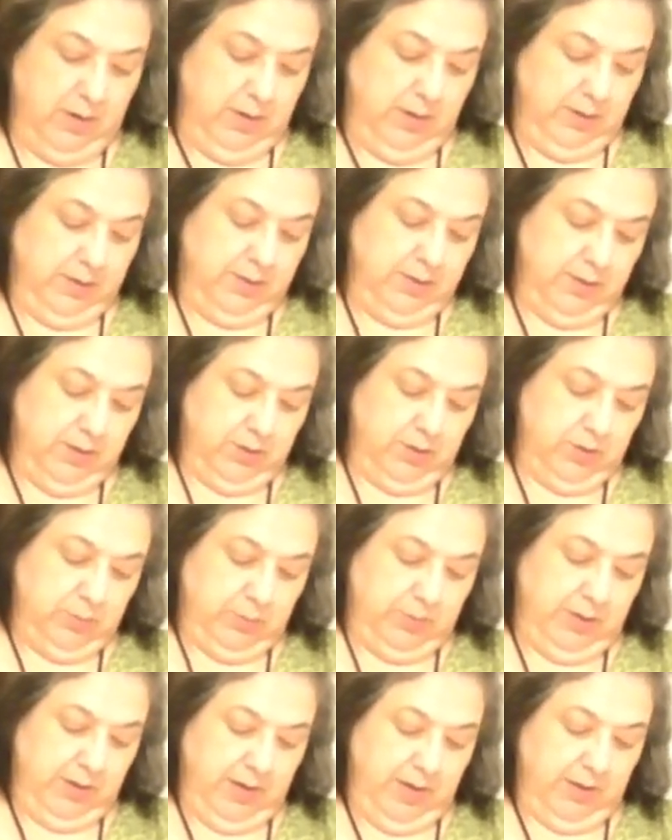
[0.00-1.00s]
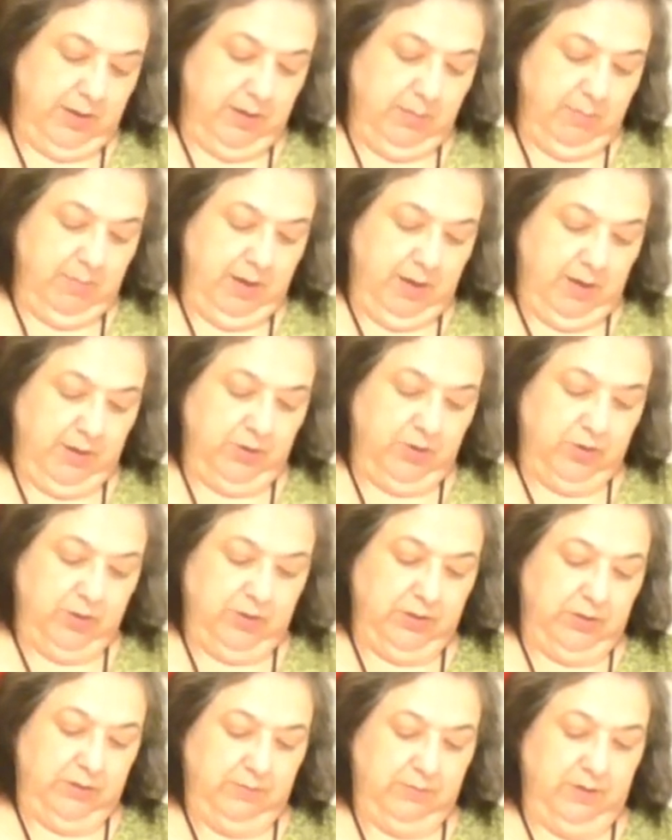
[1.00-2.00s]
Because I just want to get the main
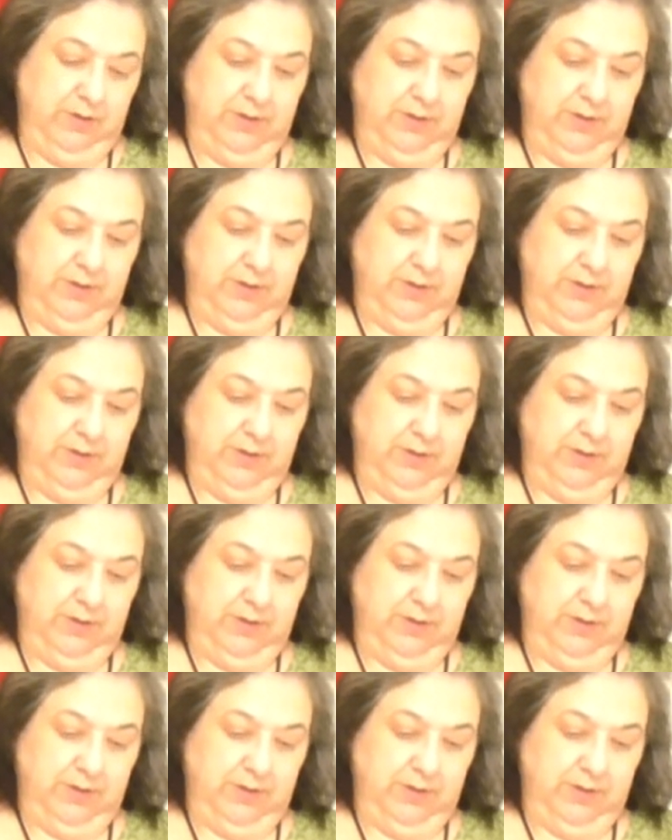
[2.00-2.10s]
gist of it.